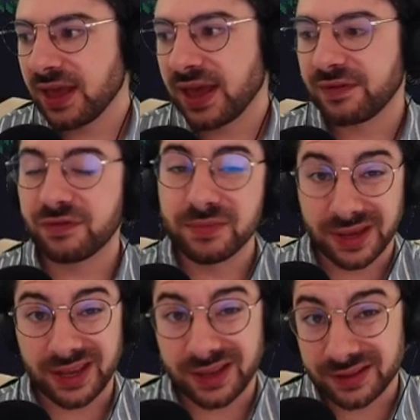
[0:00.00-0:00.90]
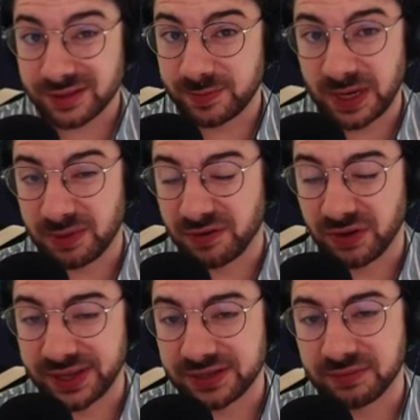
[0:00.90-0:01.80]
And for me, this has been a bit of a
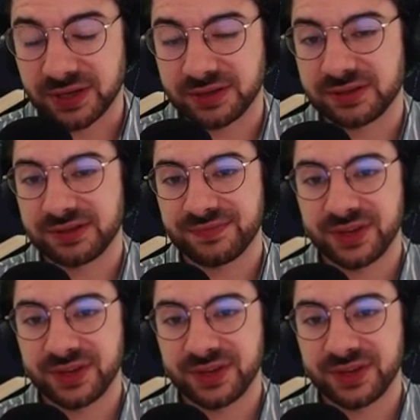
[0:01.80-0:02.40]
lesson because,